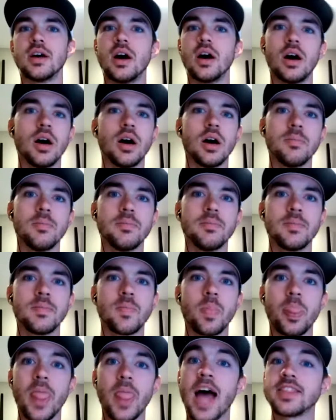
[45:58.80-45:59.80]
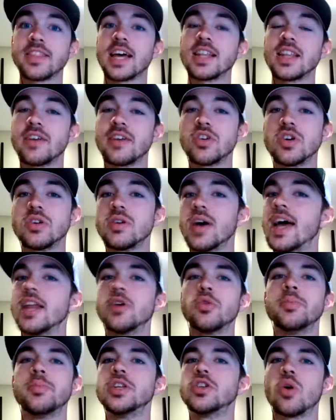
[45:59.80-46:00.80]
um, at that level, and
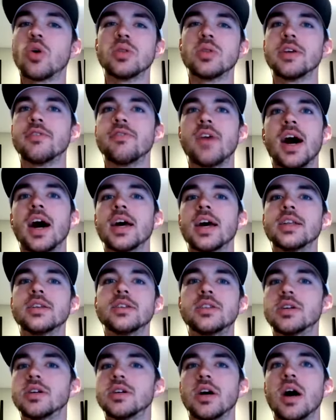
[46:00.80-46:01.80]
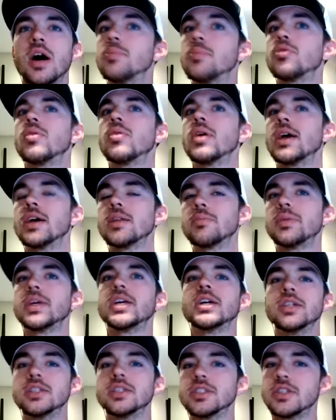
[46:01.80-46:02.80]
it would be totally fine to upgrade
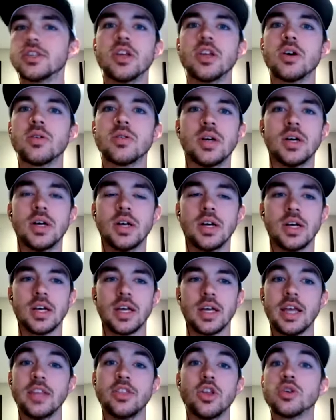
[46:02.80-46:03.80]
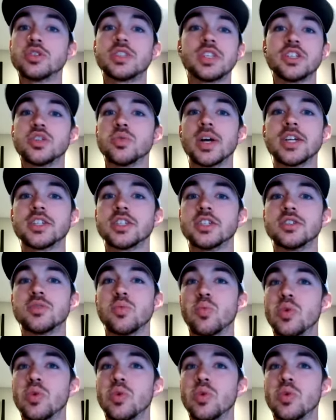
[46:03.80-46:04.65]
because you know in those situations